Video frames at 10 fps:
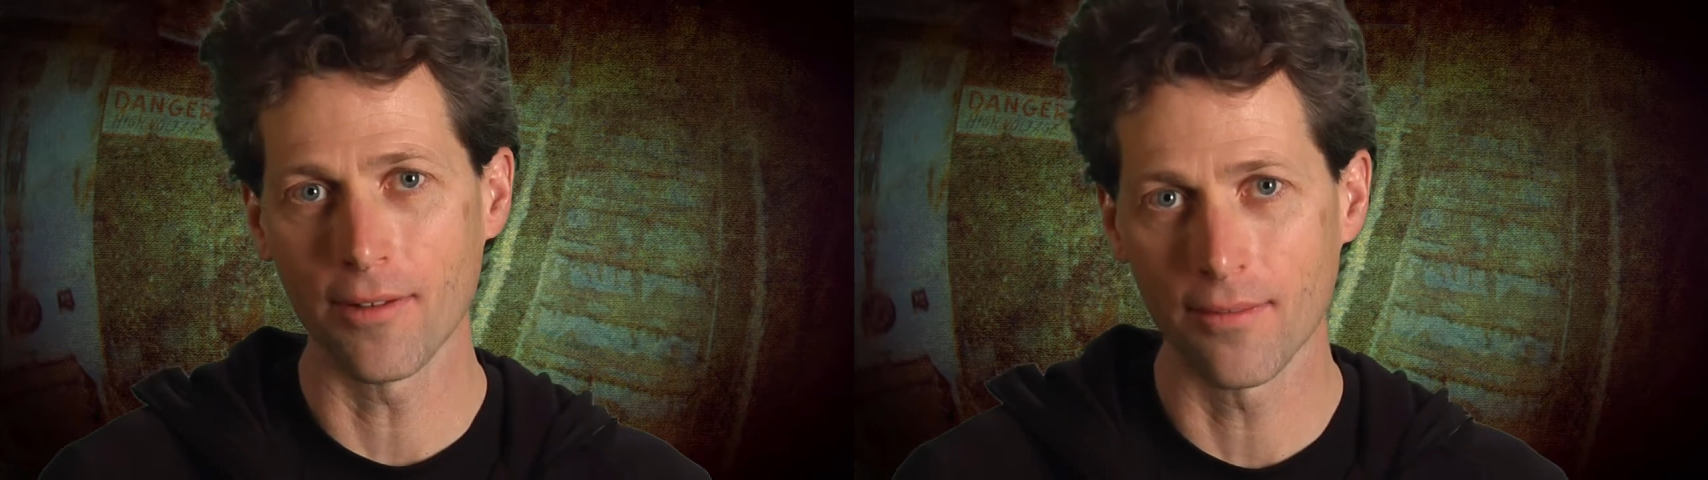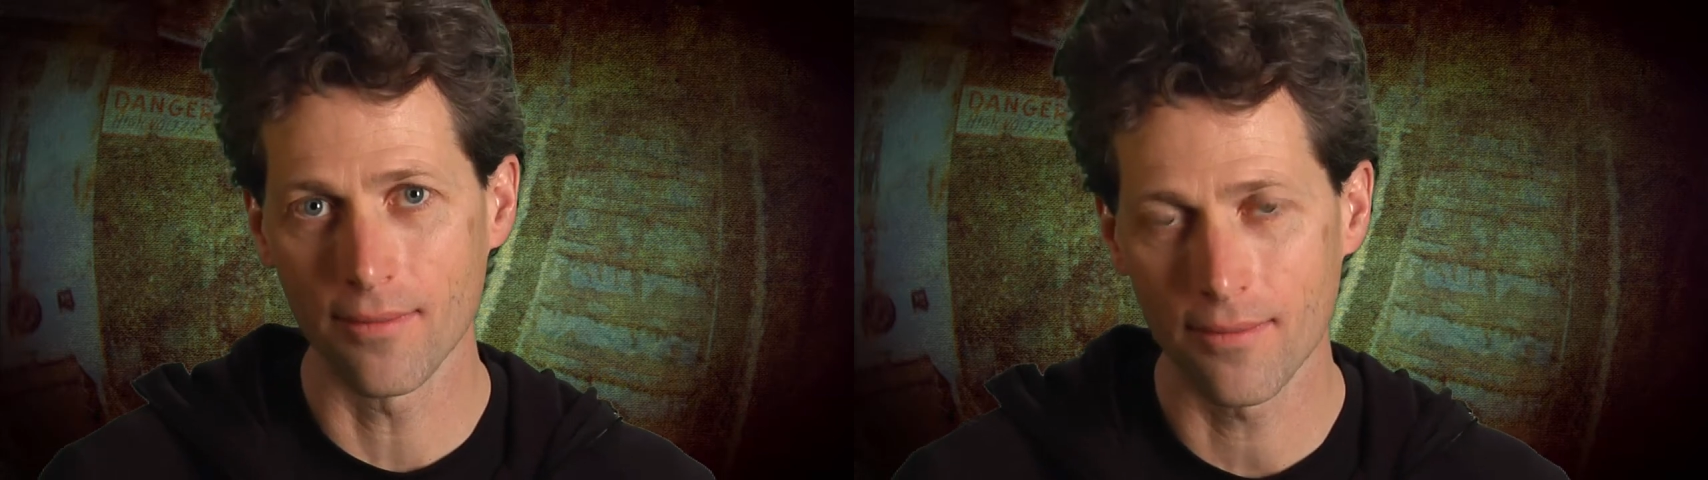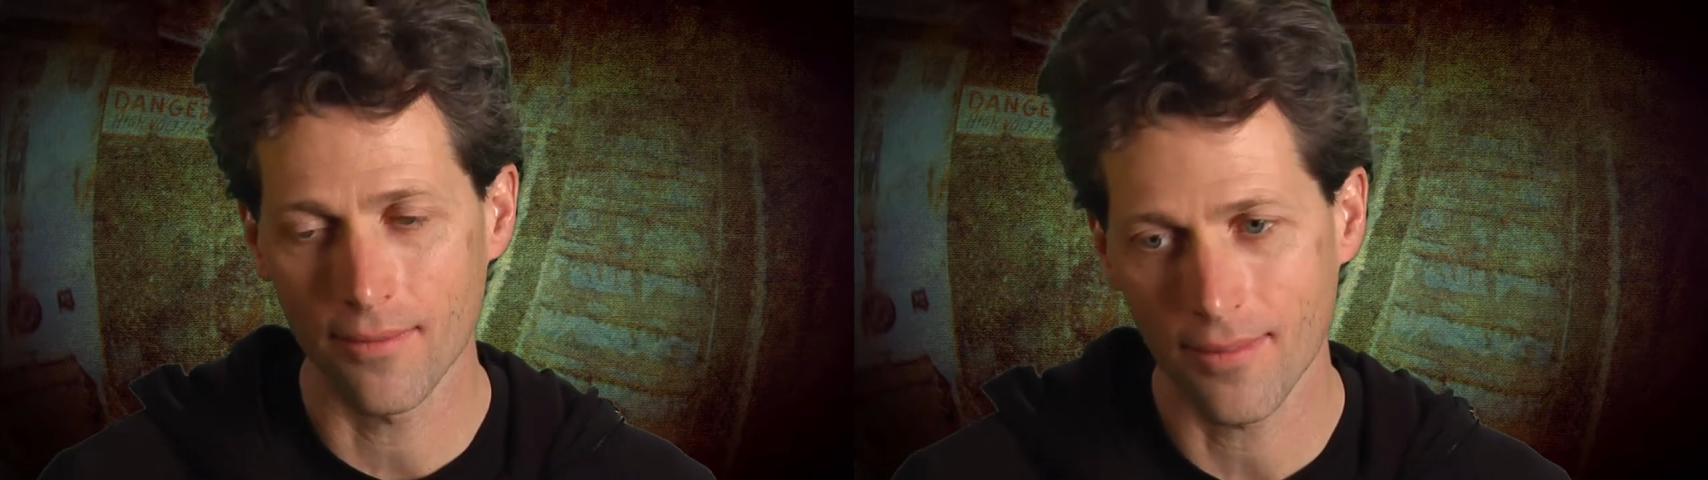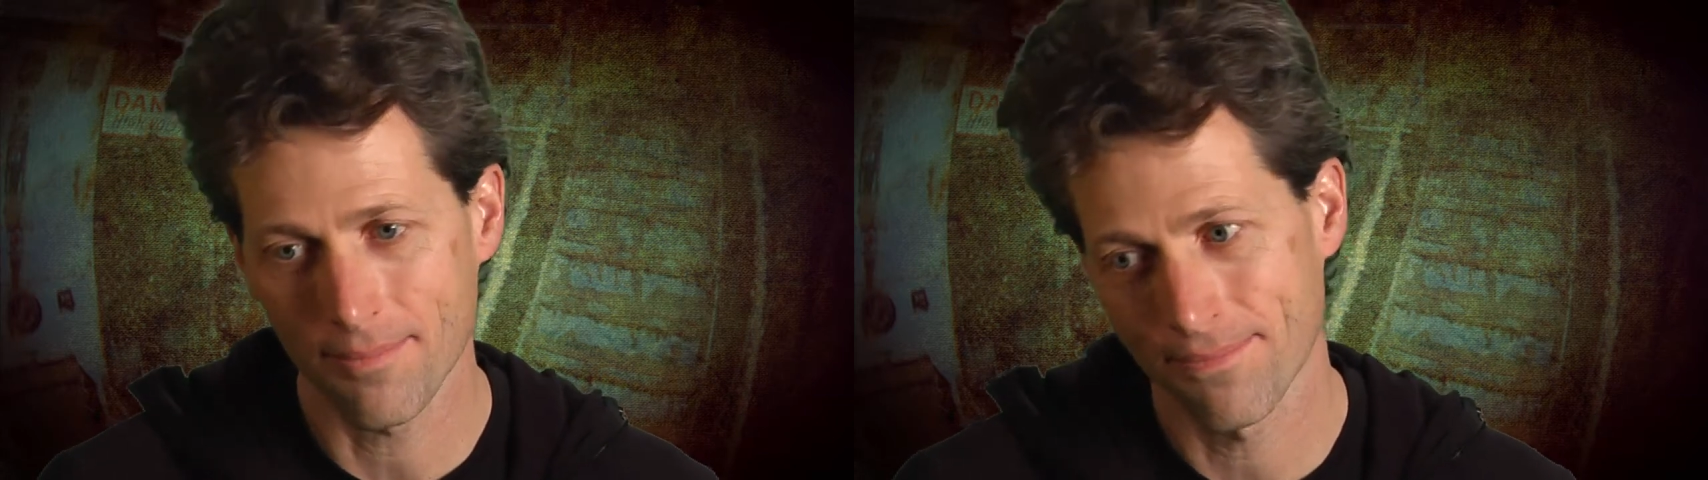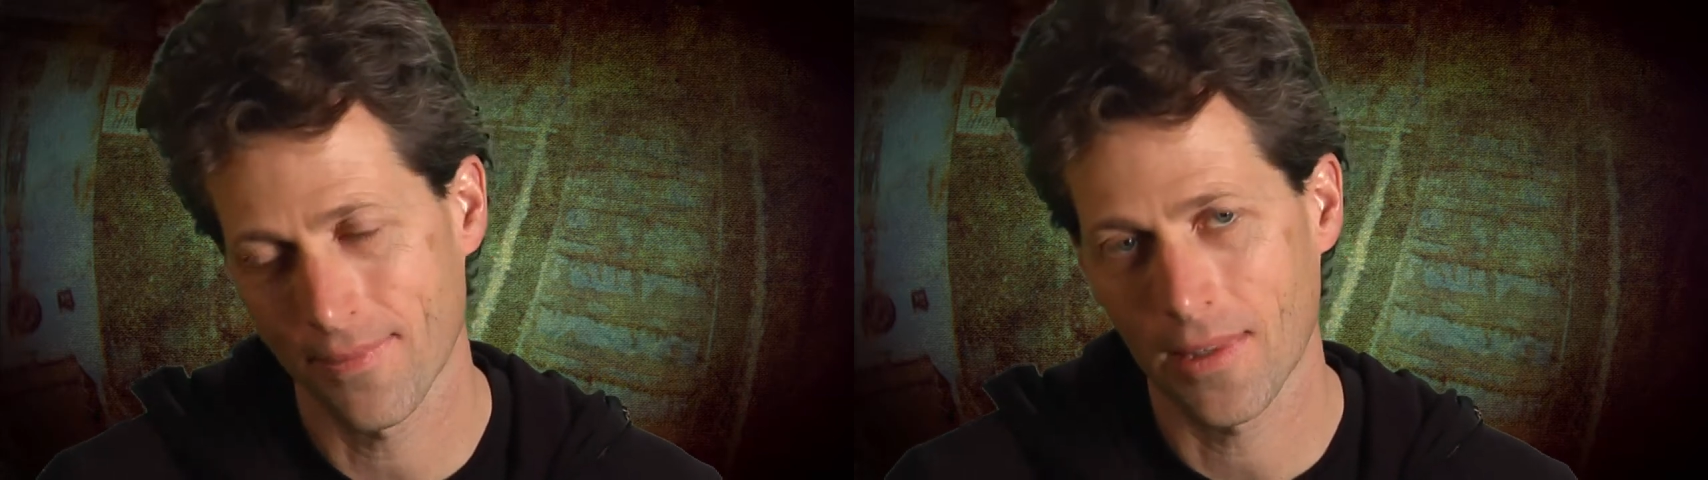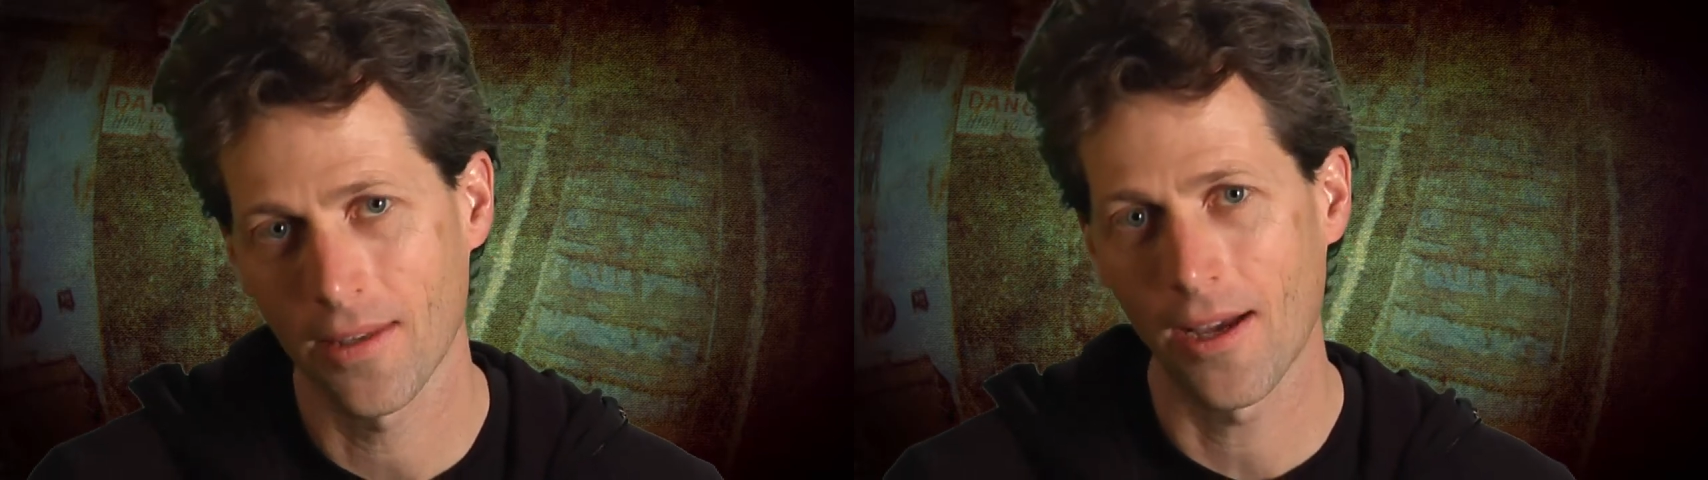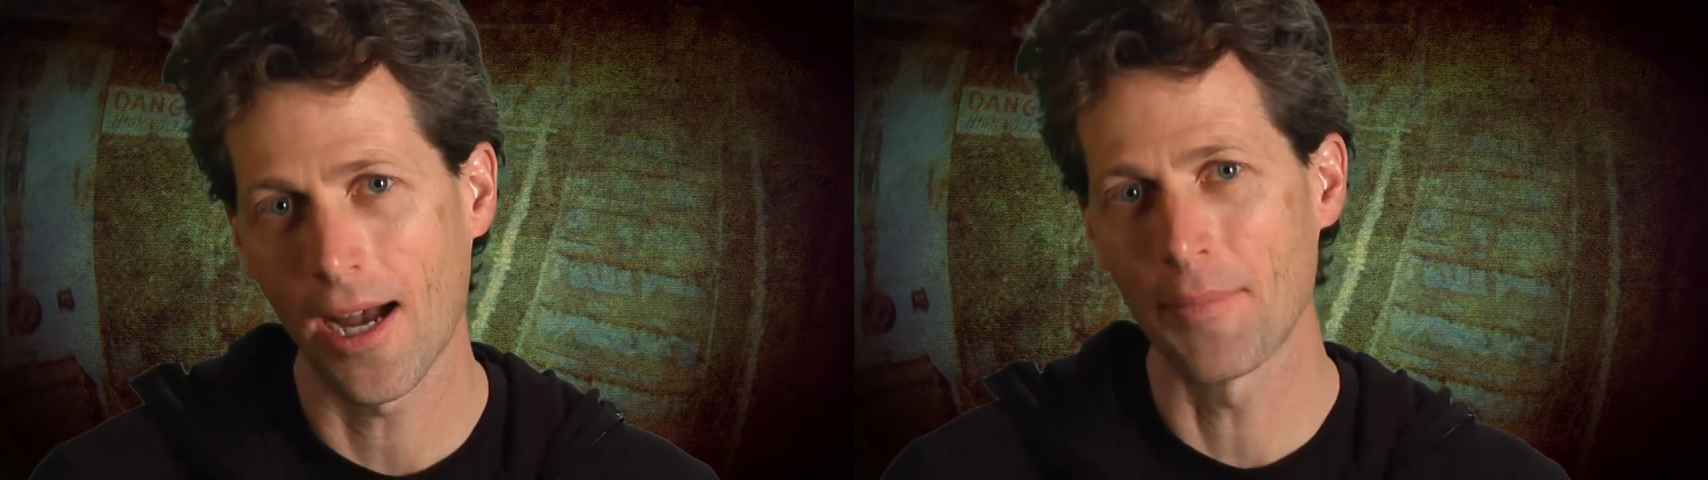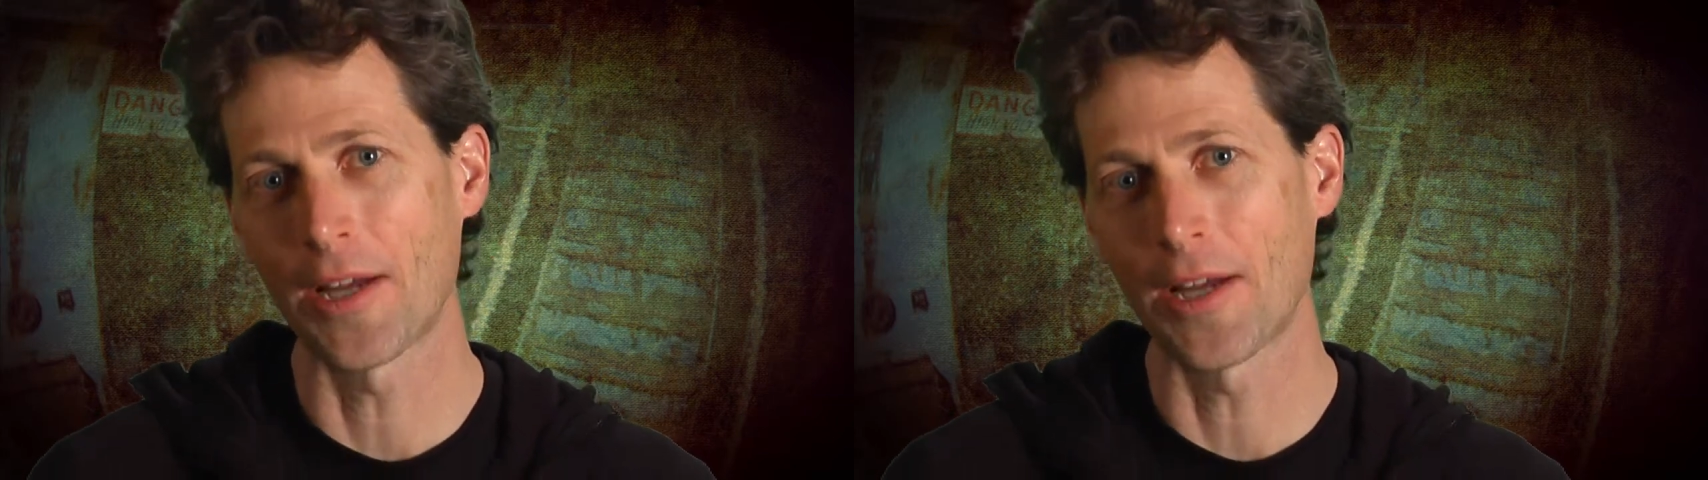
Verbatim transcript: And I'm